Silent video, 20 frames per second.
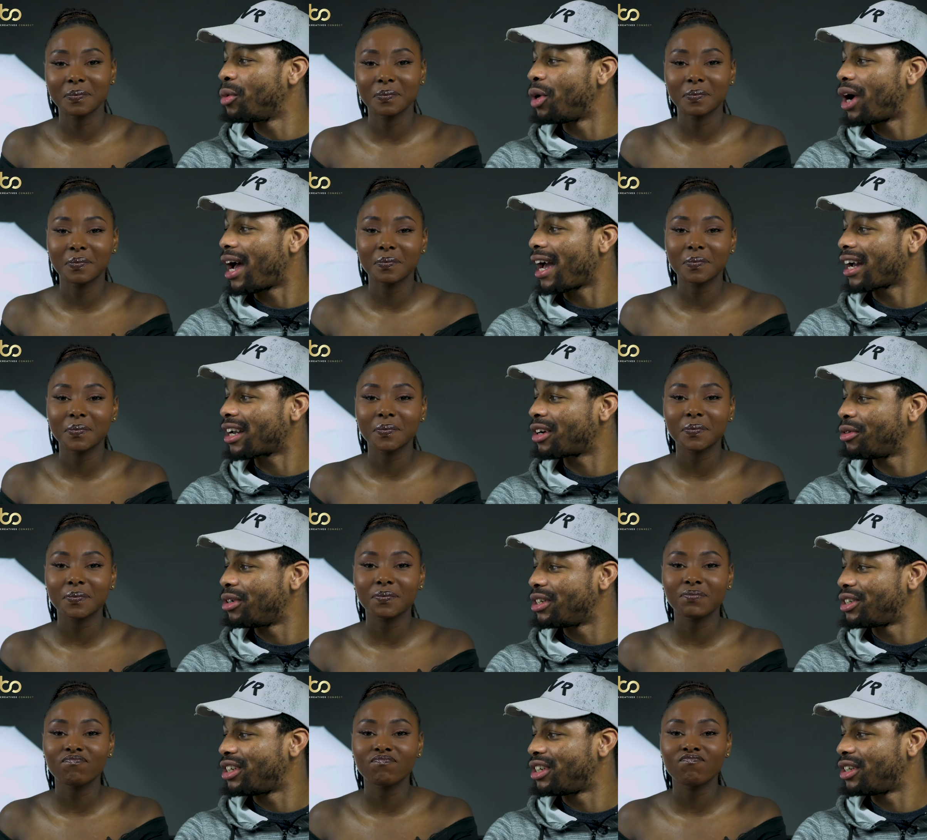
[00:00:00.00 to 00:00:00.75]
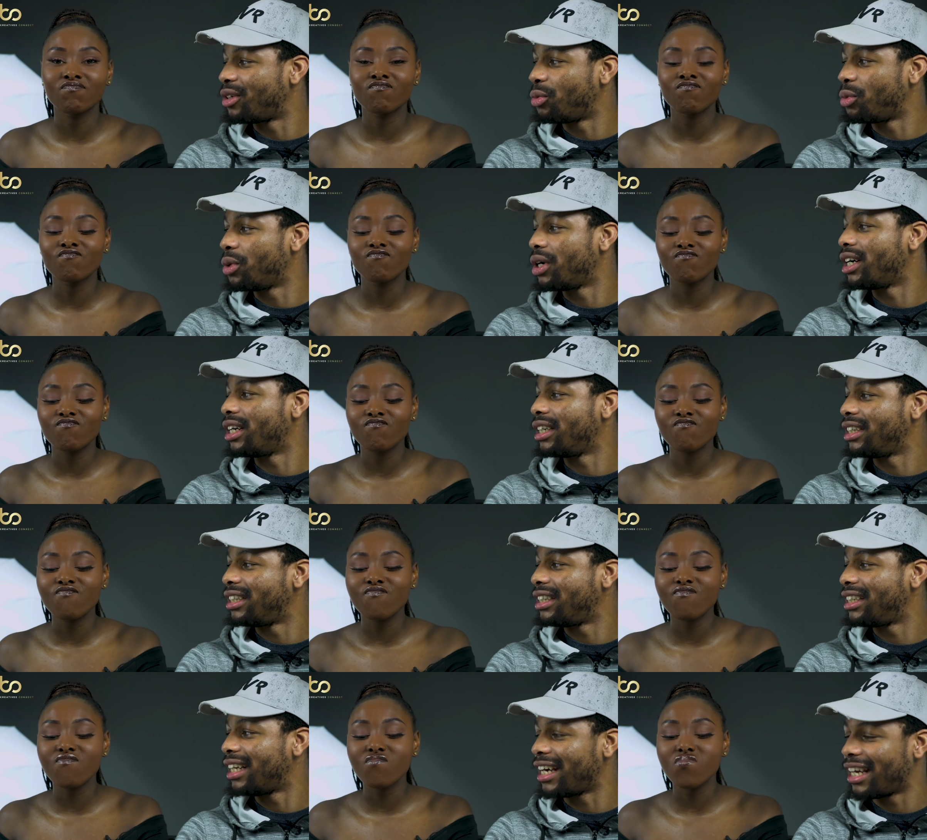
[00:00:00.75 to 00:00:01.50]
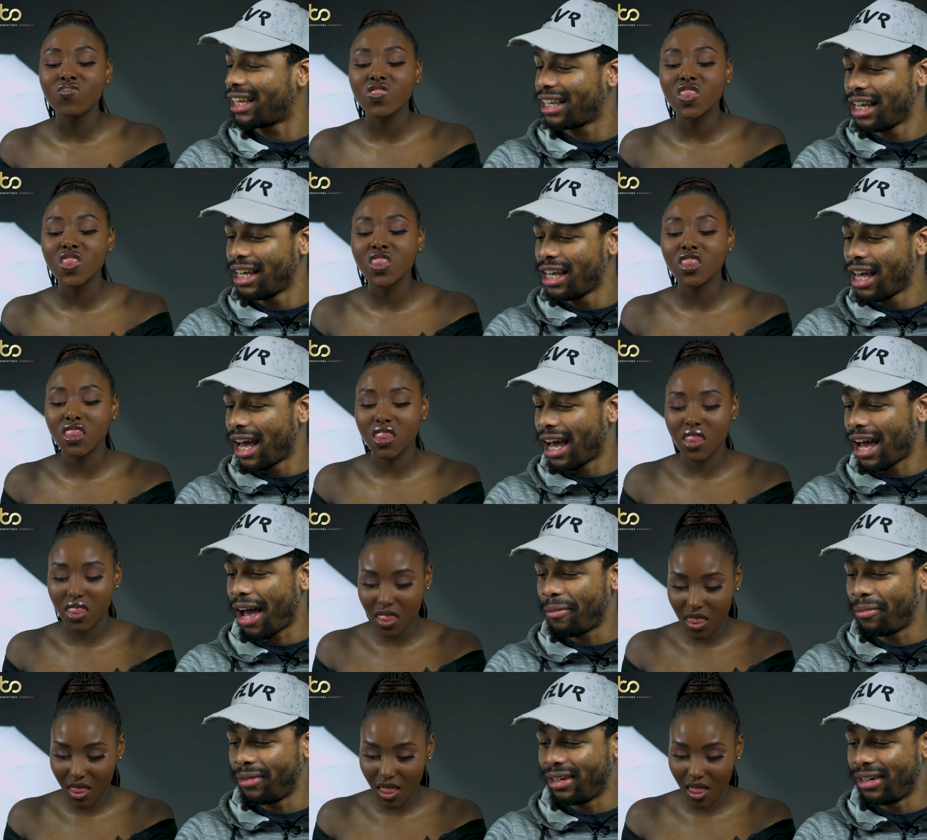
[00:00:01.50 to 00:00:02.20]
Speaker 1: more accurate to the word that, I